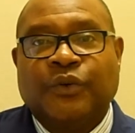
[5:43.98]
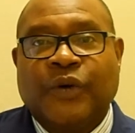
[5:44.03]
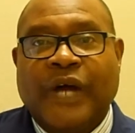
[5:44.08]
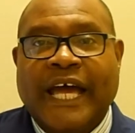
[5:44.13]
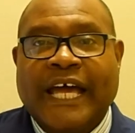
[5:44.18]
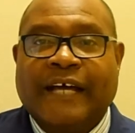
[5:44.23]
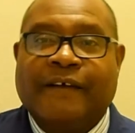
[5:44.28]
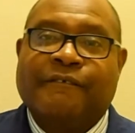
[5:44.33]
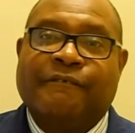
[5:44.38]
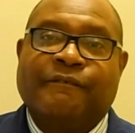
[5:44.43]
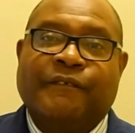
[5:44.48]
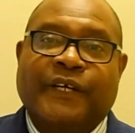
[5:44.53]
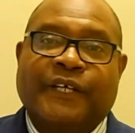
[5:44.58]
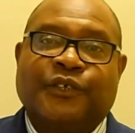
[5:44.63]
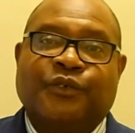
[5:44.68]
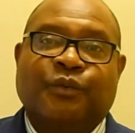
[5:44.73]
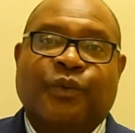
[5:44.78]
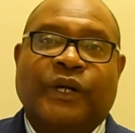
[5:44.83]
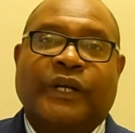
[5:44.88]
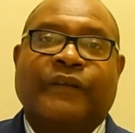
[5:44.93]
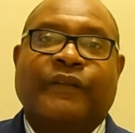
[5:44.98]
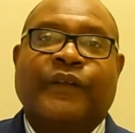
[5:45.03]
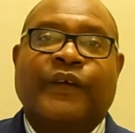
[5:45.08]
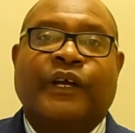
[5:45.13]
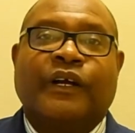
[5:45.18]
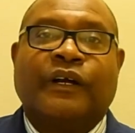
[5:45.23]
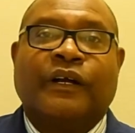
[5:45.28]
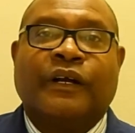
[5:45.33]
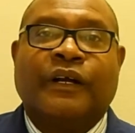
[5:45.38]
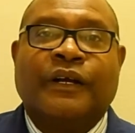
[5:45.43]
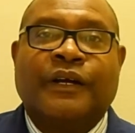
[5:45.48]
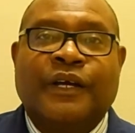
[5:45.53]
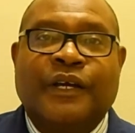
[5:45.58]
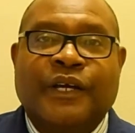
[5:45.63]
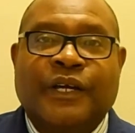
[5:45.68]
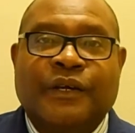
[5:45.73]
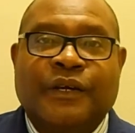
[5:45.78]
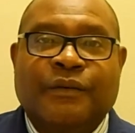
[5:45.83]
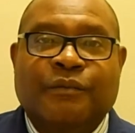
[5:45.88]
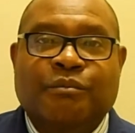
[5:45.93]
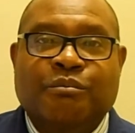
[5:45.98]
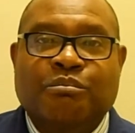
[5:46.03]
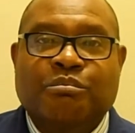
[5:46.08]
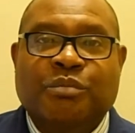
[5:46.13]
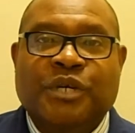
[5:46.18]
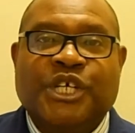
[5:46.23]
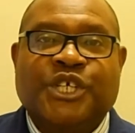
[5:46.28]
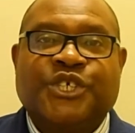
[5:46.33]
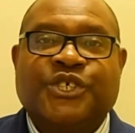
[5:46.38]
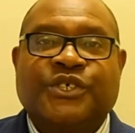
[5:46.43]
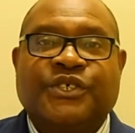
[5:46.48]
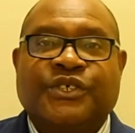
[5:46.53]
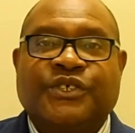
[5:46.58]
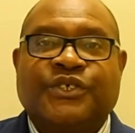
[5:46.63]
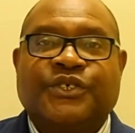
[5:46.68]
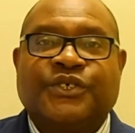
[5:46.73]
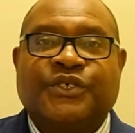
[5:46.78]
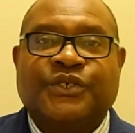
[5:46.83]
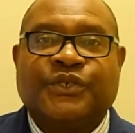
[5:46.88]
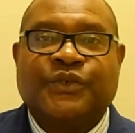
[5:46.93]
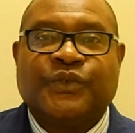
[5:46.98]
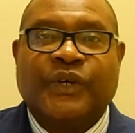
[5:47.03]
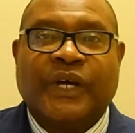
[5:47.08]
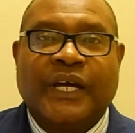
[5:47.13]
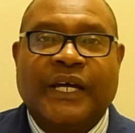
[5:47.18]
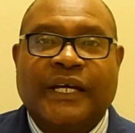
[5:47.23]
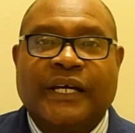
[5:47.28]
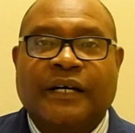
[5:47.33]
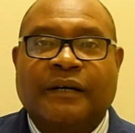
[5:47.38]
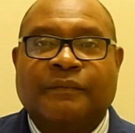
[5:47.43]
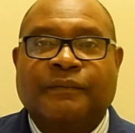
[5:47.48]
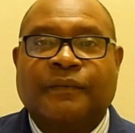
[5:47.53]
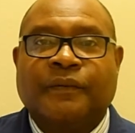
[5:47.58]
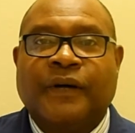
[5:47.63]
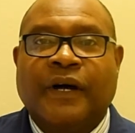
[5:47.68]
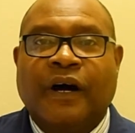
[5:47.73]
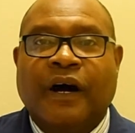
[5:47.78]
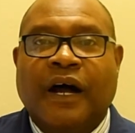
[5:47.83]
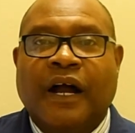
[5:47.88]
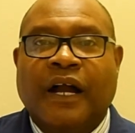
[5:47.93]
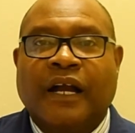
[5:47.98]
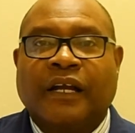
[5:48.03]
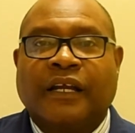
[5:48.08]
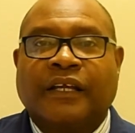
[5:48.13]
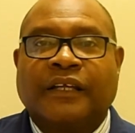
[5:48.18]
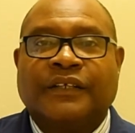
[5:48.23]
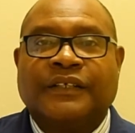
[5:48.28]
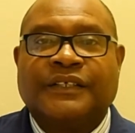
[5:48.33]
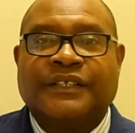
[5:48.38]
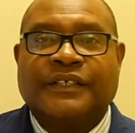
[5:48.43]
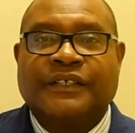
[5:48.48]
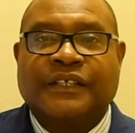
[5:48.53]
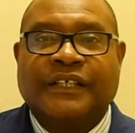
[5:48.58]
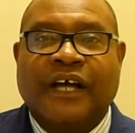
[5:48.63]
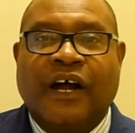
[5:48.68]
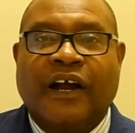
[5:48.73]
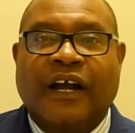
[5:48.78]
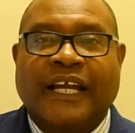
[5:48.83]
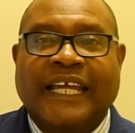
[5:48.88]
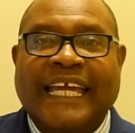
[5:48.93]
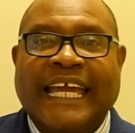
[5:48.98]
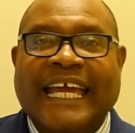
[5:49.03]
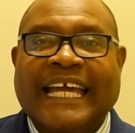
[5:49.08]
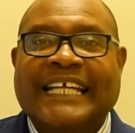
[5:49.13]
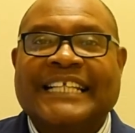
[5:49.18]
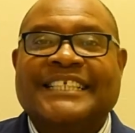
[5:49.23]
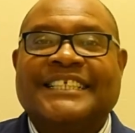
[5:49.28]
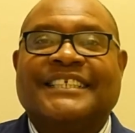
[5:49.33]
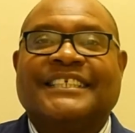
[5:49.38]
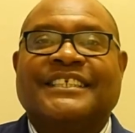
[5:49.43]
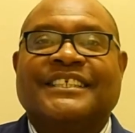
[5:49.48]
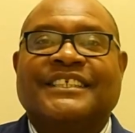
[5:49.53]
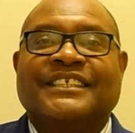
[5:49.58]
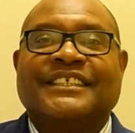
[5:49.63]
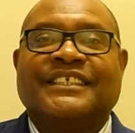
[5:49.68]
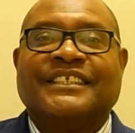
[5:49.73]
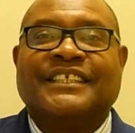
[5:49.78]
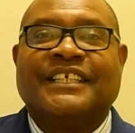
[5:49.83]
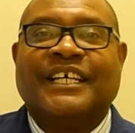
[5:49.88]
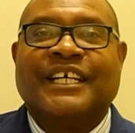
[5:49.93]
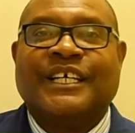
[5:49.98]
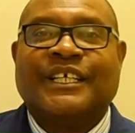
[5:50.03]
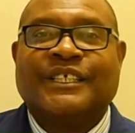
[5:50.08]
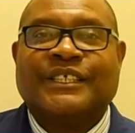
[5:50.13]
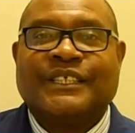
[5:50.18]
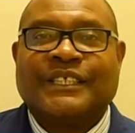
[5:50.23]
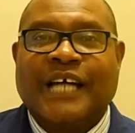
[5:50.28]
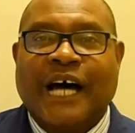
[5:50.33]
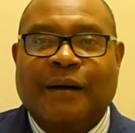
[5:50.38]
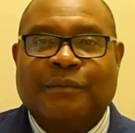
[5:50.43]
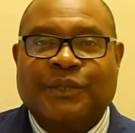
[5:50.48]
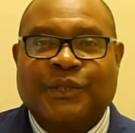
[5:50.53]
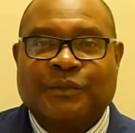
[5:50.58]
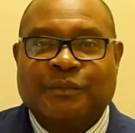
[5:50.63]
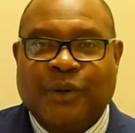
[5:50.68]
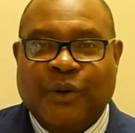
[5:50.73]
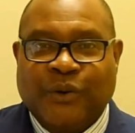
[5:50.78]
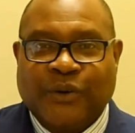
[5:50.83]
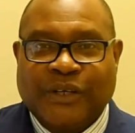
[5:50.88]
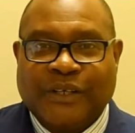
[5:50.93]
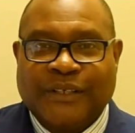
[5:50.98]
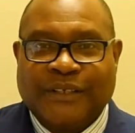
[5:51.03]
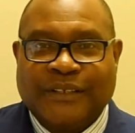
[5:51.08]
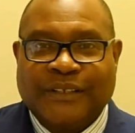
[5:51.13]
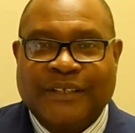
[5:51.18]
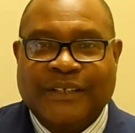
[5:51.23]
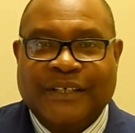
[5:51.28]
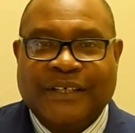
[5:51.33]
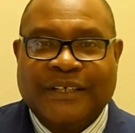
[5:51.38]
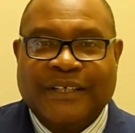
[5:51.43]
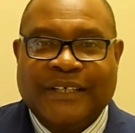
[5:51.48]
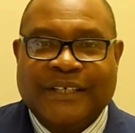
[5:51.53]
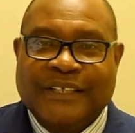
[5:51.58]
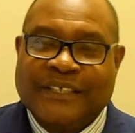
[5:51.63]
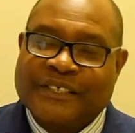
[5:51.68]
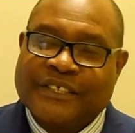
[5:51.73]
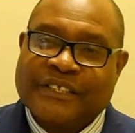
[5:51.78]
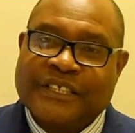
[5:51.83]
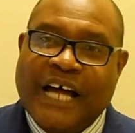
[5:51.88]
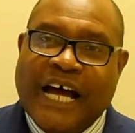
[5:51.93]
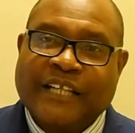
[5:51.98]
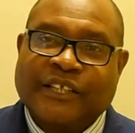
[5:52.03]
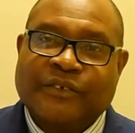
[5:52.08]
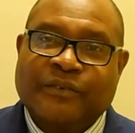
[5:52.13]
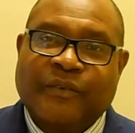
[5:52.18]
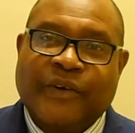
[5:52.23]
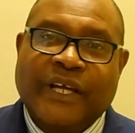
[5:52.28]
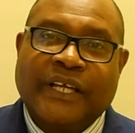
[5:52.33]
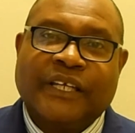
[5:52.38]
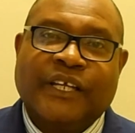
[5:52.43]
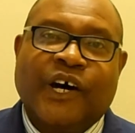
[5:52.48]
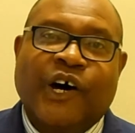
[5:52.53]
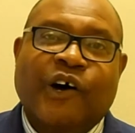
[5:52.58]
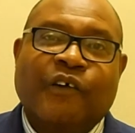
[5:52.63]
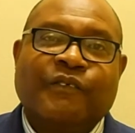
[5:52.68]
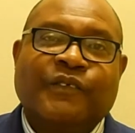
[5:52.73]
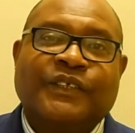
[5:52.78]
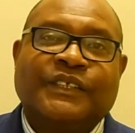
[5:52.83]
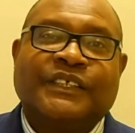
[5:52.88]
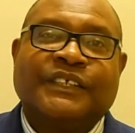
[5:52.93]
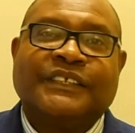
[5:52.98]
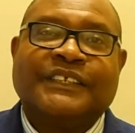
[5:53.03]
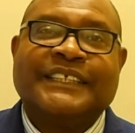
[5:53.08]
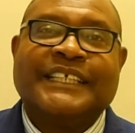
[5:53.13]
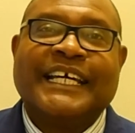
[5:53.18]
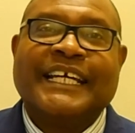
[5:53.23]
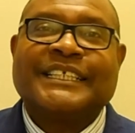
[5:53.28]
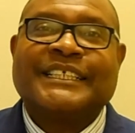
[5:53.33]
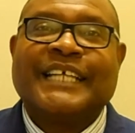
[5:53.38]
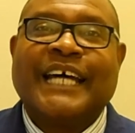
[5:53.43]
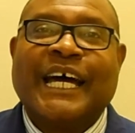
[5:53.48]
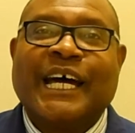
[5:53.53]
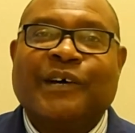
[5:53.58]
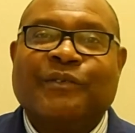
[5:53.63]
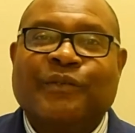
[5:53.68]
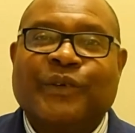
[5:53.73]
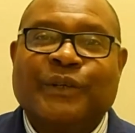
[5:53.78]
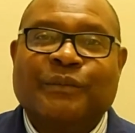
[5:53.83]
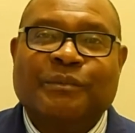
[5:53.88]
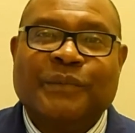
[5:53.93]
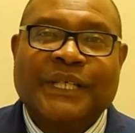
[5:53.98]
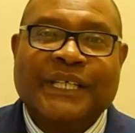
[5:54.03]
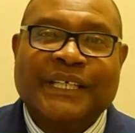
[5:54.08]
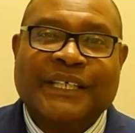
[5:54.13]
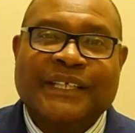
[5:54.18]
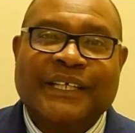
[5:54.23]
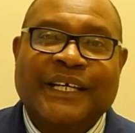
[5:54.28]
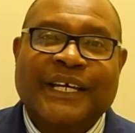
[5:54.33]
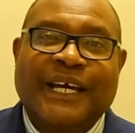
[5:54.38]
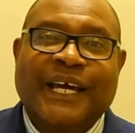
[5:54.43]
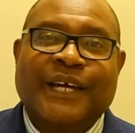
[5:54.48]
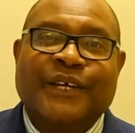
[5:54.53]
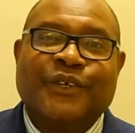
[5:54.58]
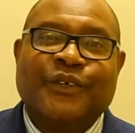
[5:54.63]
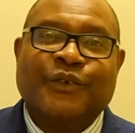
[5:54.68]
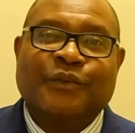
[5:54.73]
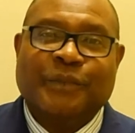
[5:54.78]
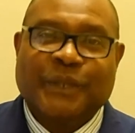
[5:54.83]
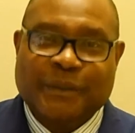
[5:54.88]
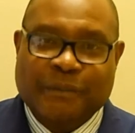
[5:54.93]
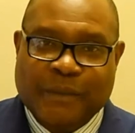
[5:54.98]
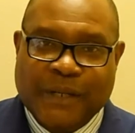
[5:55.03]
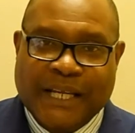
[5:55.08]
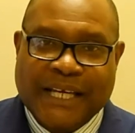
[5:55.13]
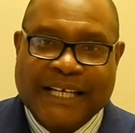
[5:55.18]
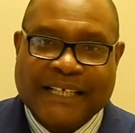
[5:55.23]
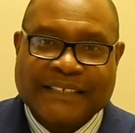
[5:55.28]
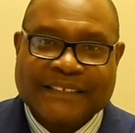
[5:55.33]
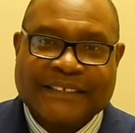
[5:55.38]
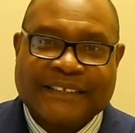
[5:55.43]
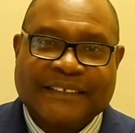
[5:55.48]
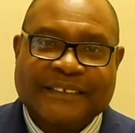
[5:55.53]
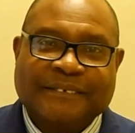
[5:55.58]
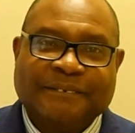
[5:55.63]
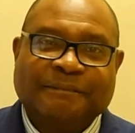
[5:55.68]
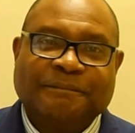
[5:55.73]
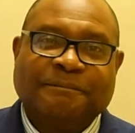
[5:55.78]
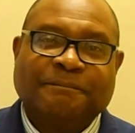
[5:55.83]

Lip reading: who have as one of their missions to help Arkansans stop smoking. This is Dr. Randolph. Until the next time we meet, you be blessed.